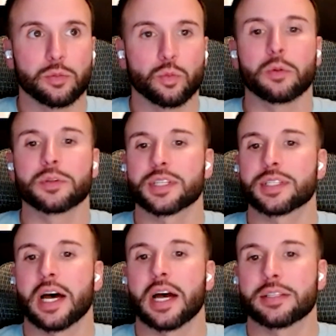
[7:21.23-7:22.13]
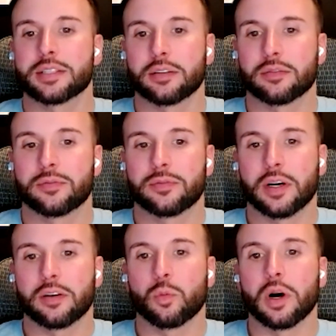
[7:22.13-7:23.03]
what was the size of
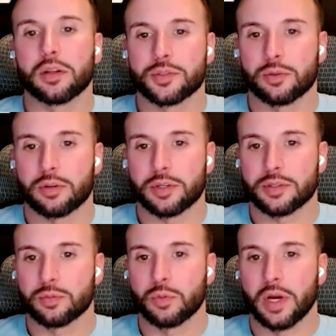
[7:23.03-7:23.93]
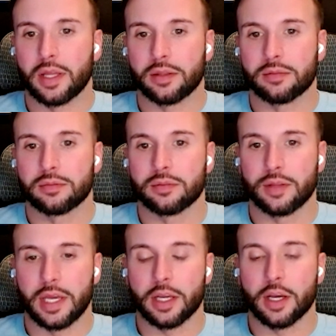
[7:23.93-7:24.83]
WealthSource when
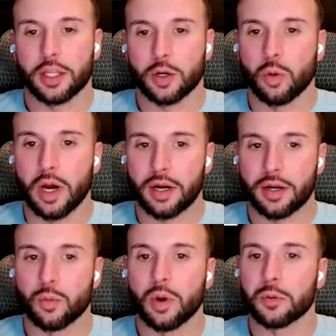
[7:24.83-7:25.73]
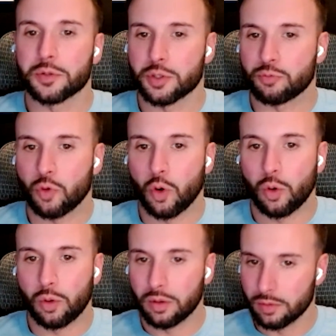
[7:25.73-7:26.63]
they got acquired, and what was your
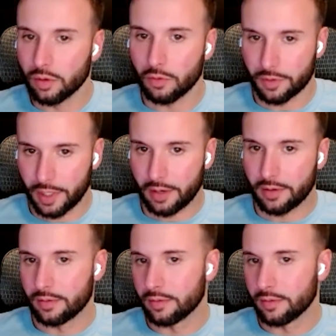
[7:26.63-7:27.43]
role over there?